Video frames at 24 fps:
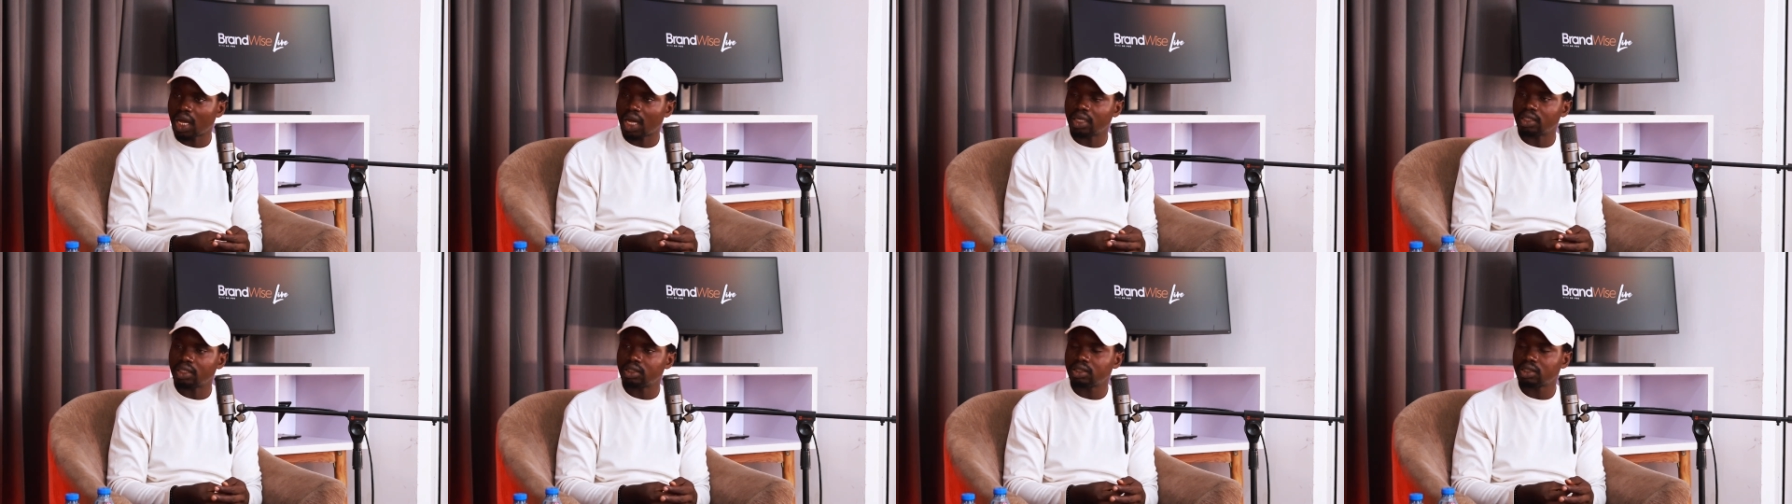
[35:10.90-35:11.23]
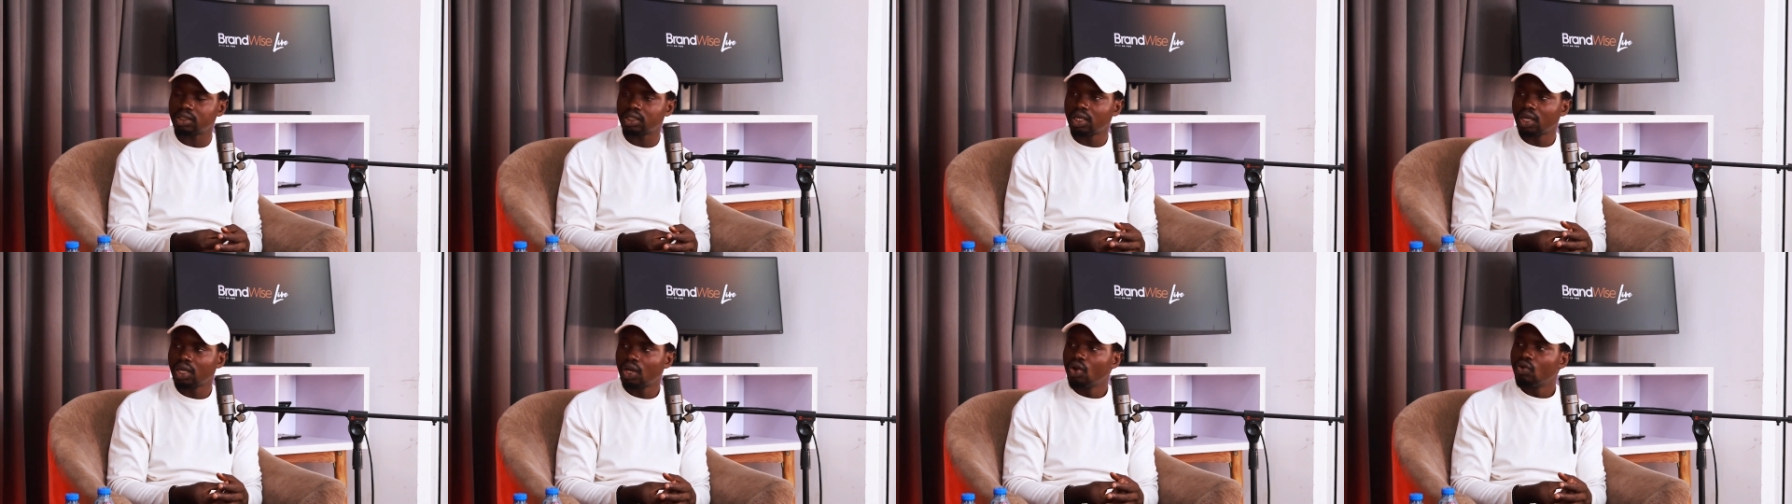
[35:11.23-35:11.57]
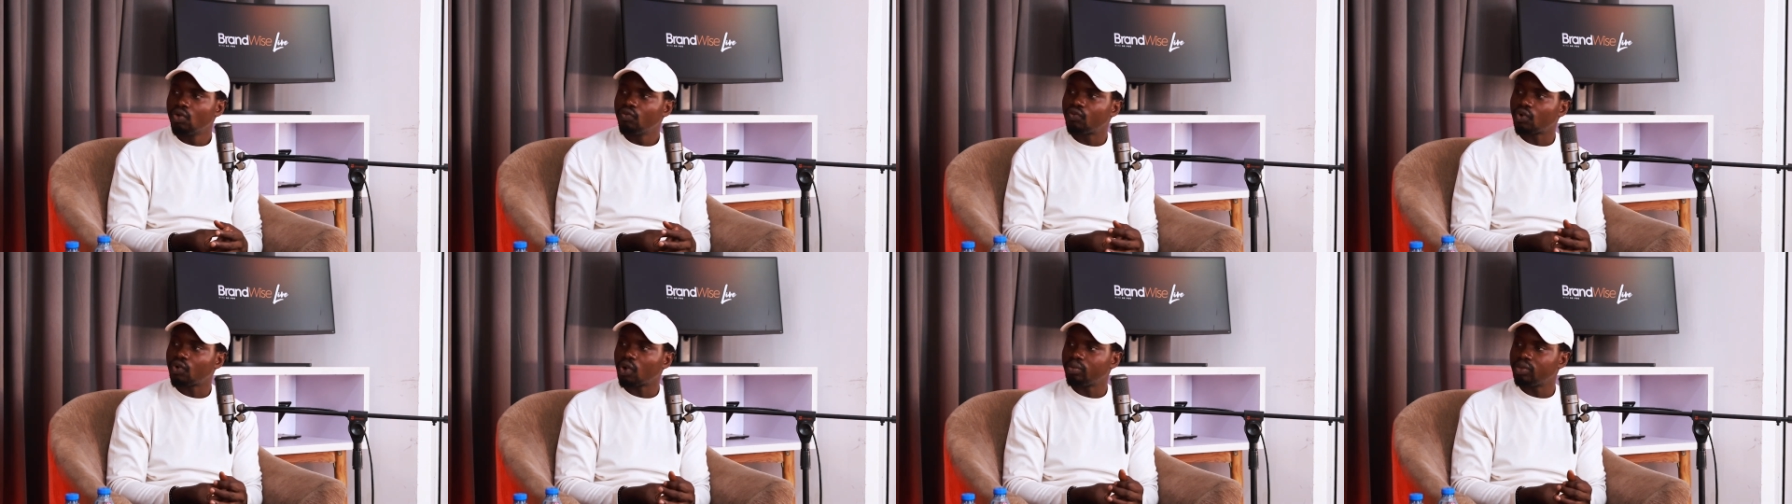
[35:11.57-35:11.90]
And
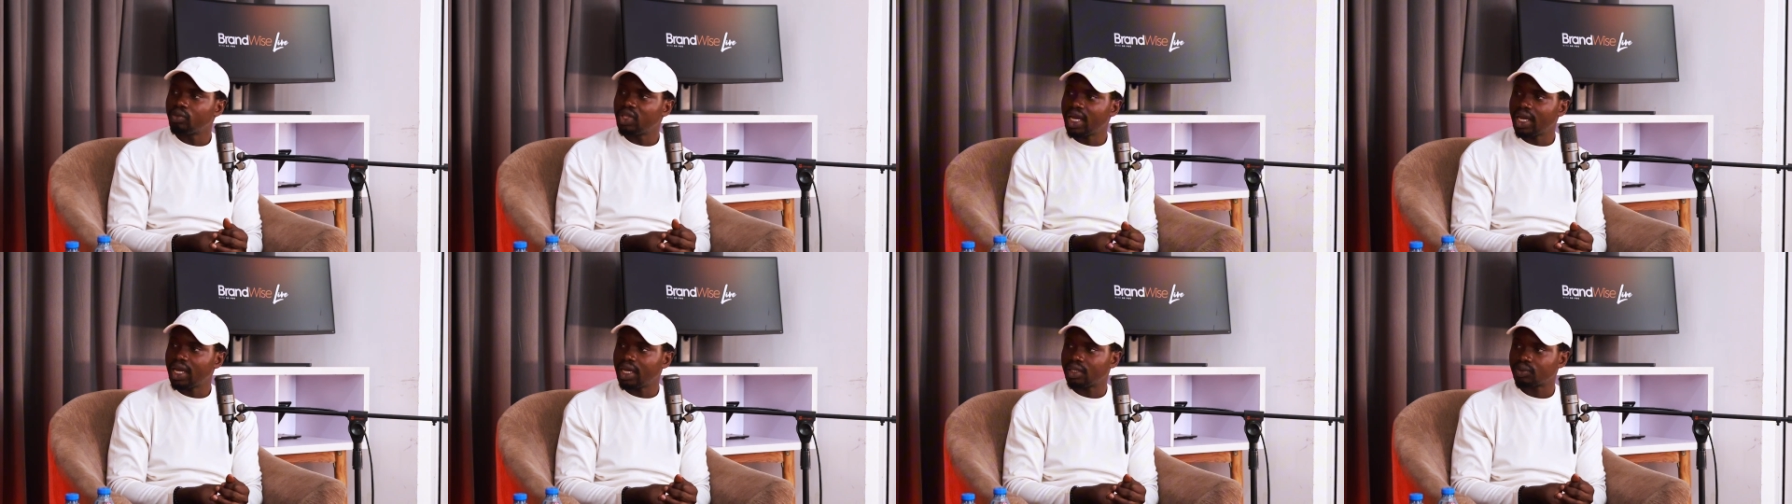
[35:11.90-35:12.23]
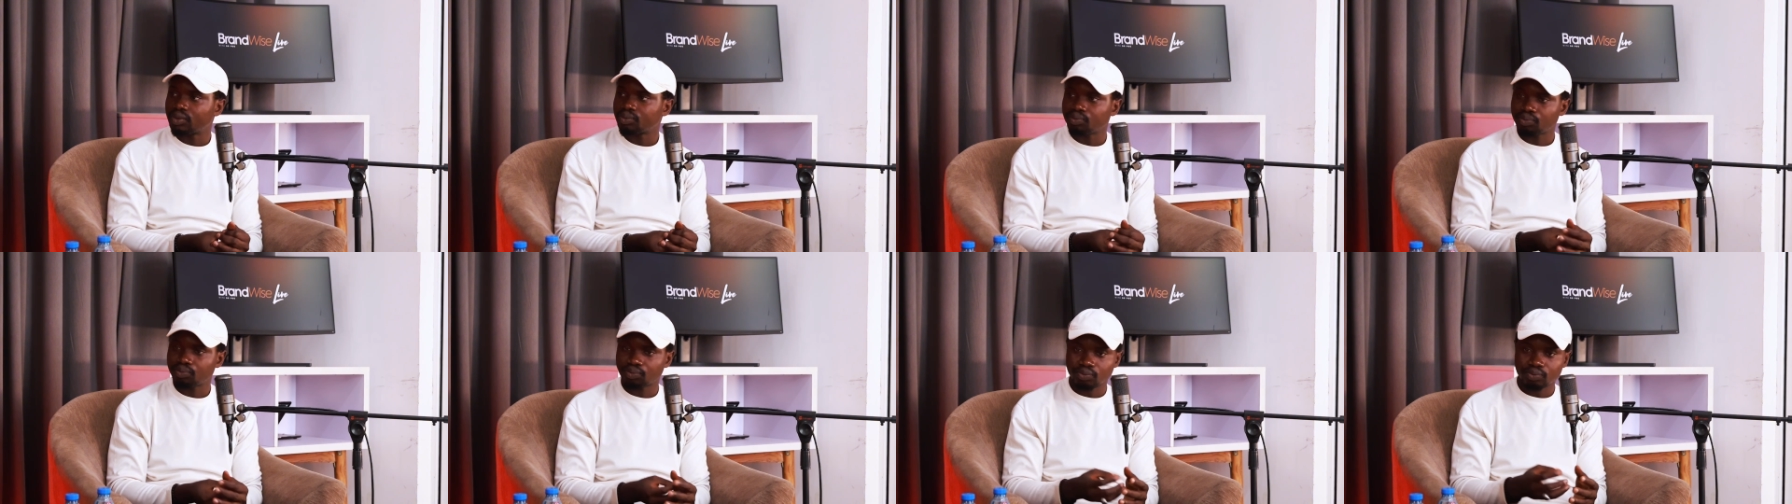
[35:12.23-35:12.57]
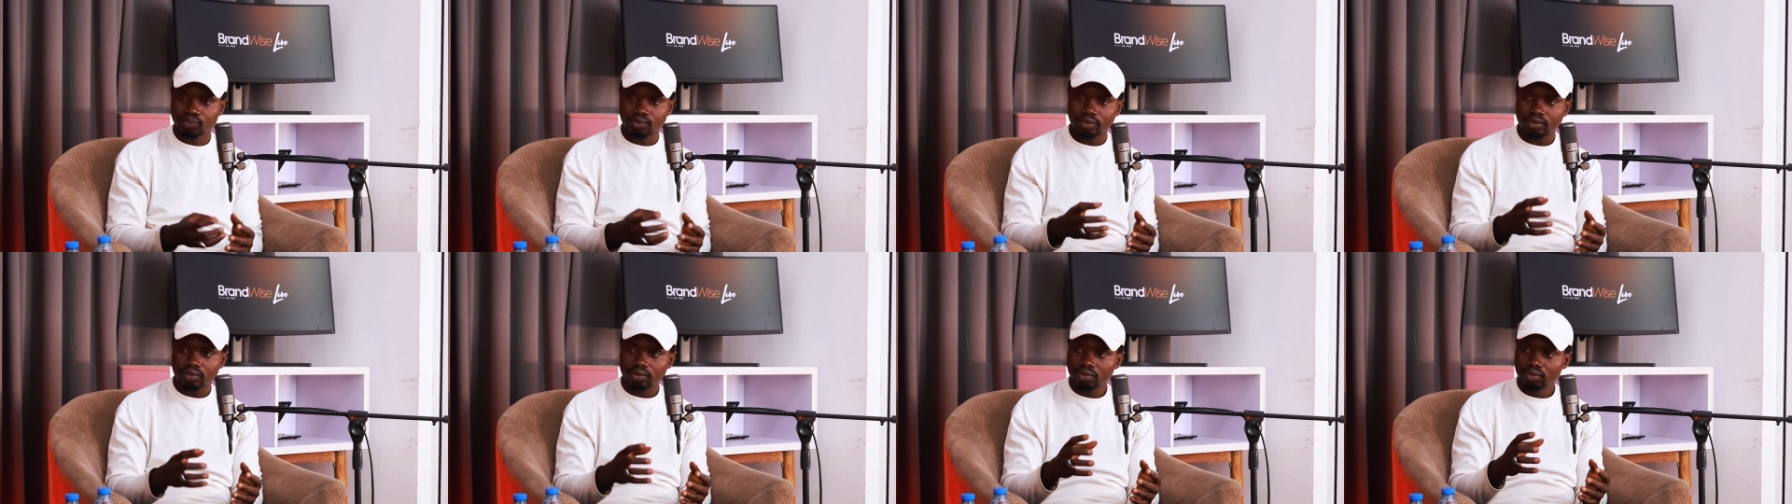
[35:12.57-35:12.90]
from there,
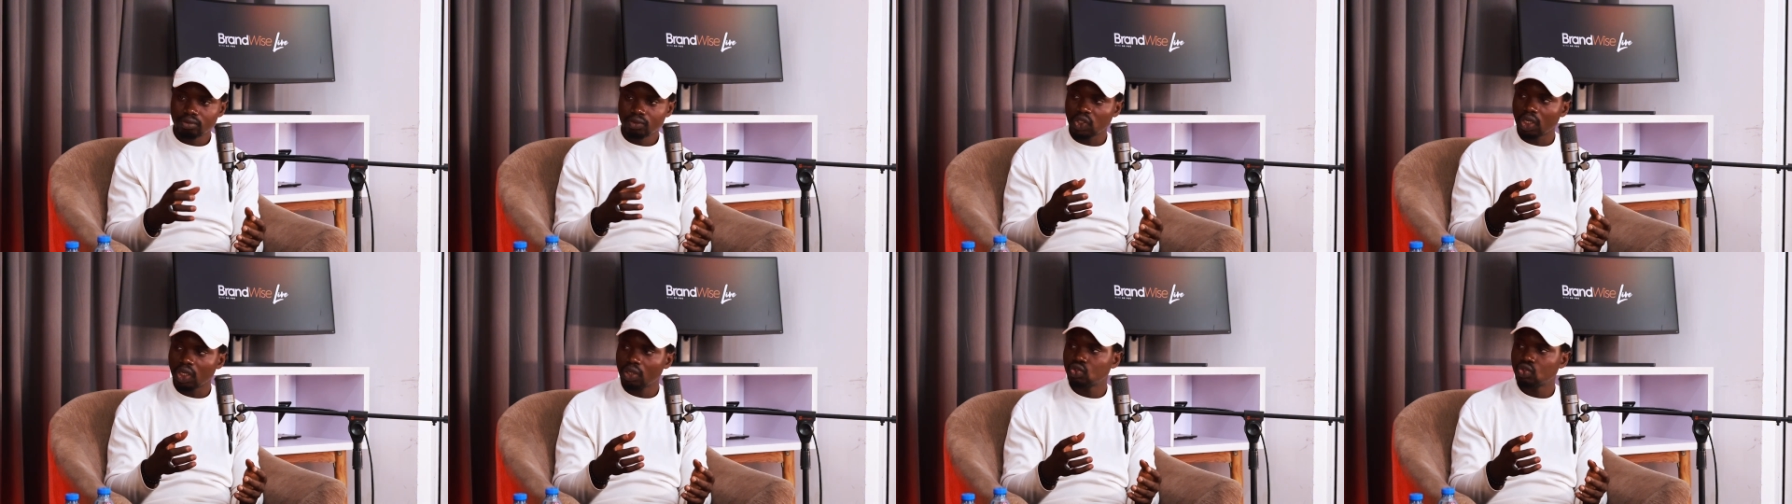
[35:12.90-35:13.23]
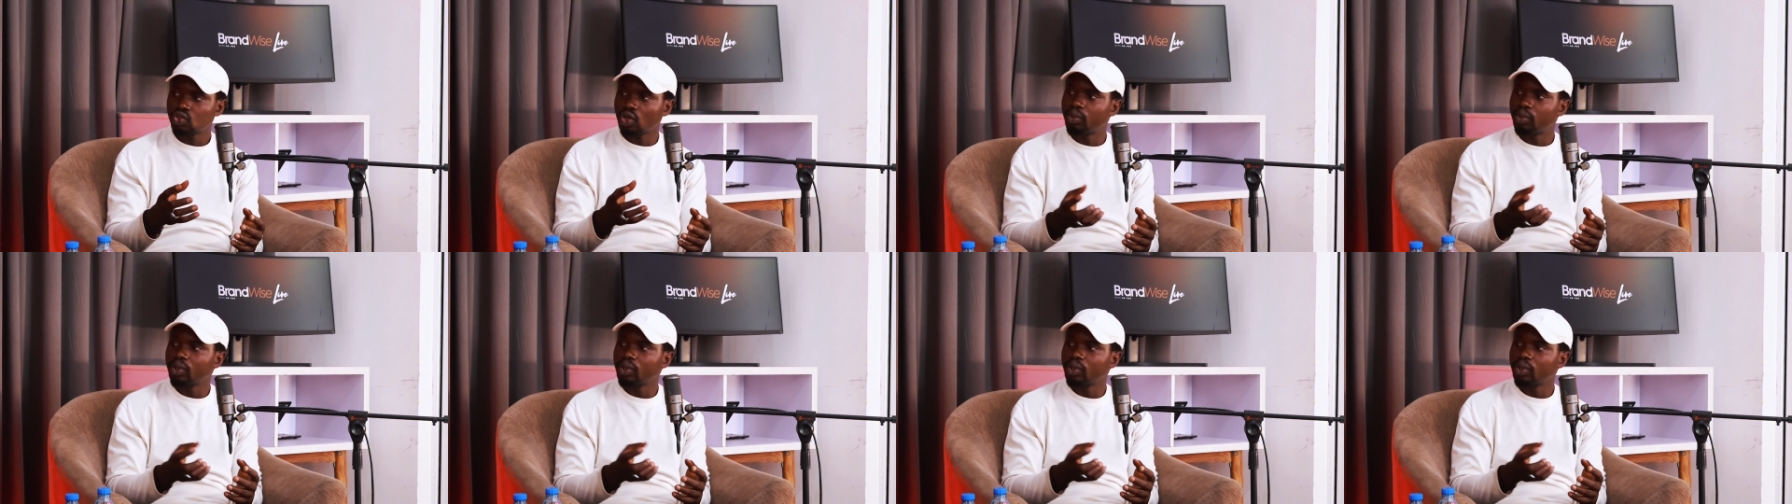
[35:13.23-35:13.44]
some